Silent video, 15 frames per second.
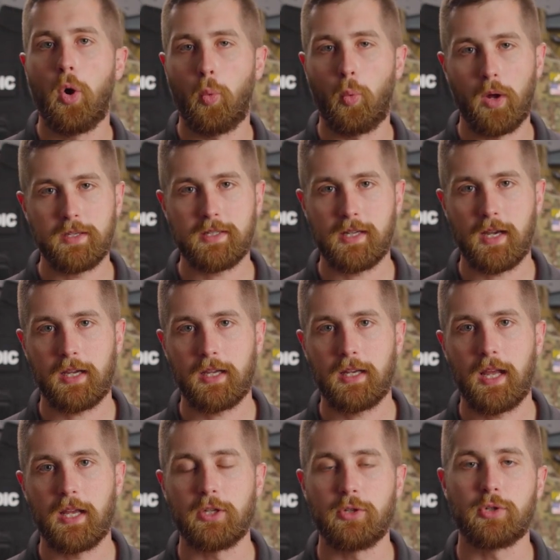one second
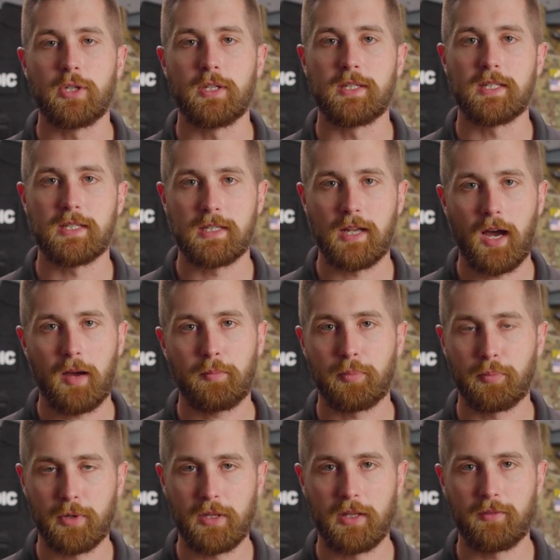and you should stop
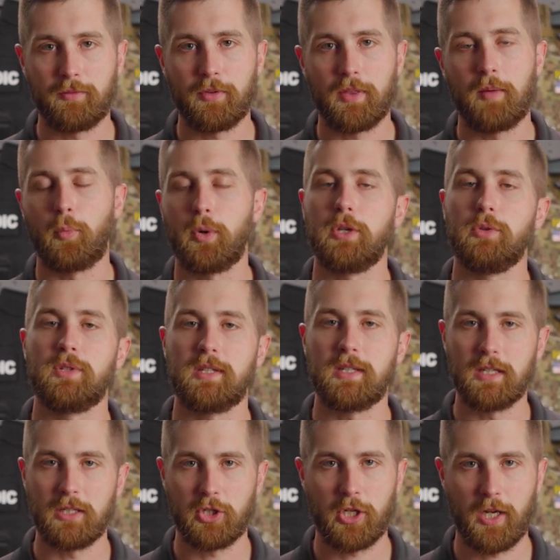breathing for them when you
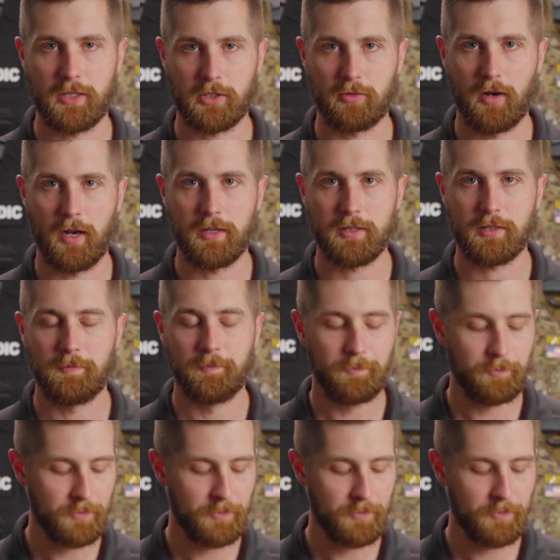see chest rise.